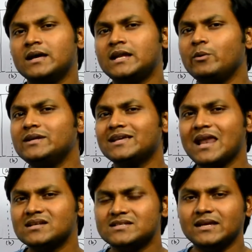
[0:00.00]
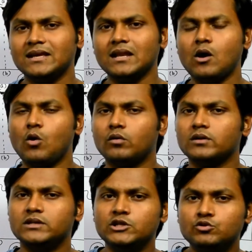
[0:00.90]
Now in classical
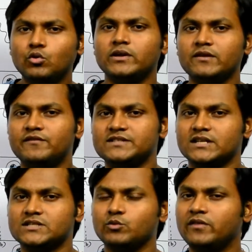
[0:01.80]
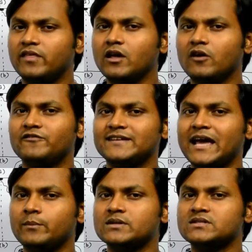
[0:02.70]
or Newtonian physics, we think of
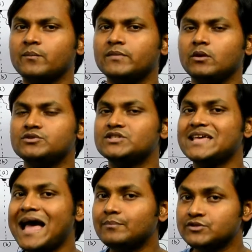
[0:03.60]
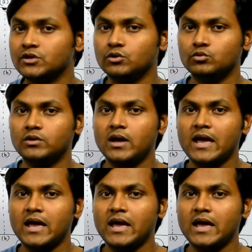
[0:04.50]
time as something which is absolute